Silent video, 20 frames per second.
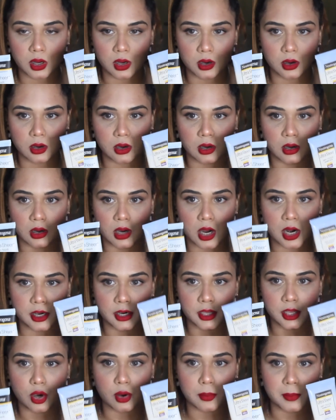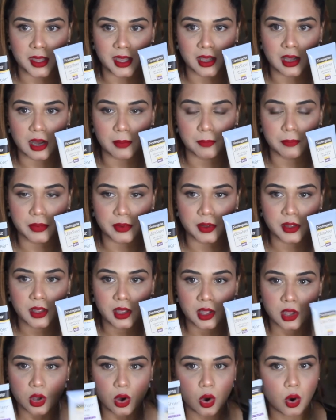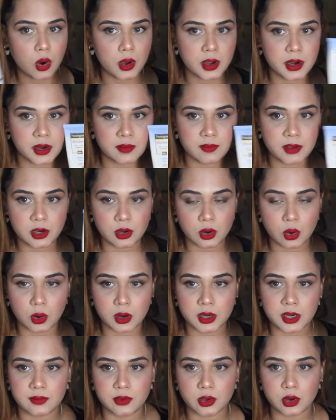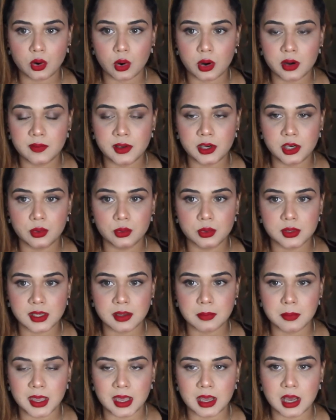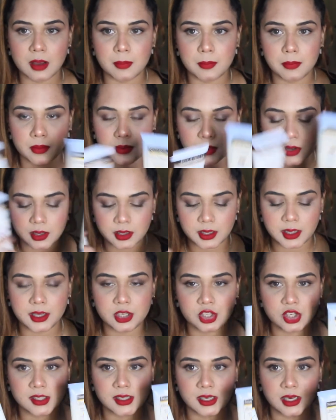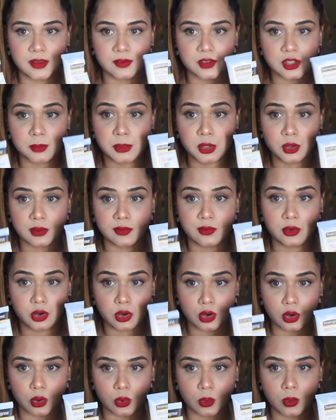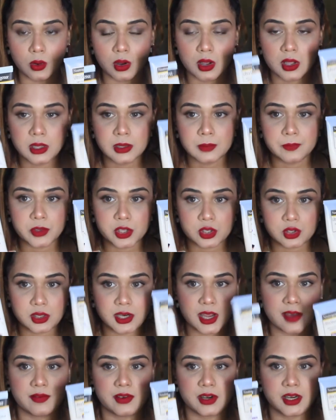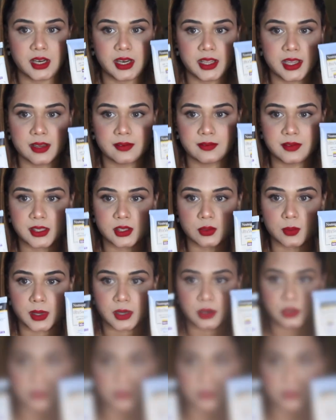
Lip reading: under your makeup, or even not, if you're not even using makeup, it just leaves a beautiful glow. So definitely give this one a